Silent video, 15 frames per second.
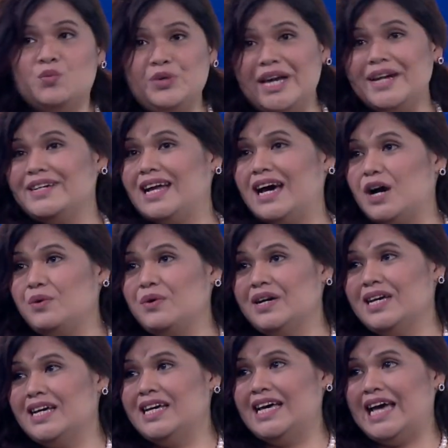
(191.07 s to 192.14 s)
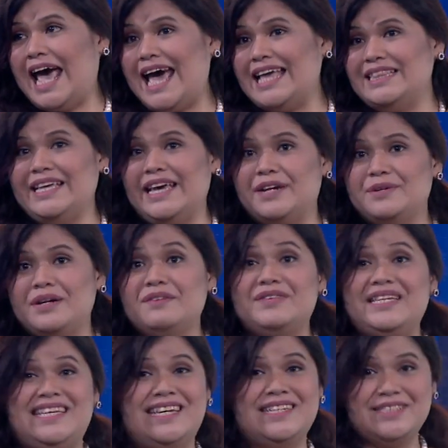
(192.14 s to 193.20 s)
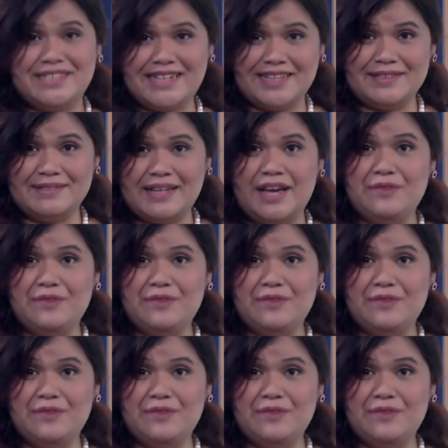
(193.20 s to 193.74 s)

We are now at the era of the internet.